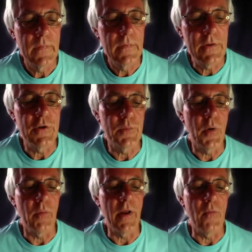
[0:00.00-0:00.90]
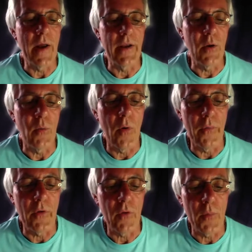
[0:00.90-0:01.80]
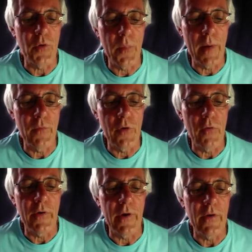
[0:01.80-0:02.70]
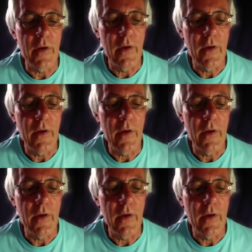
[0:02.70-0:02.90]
This is probably a regular one that crops up, I'm sure it is.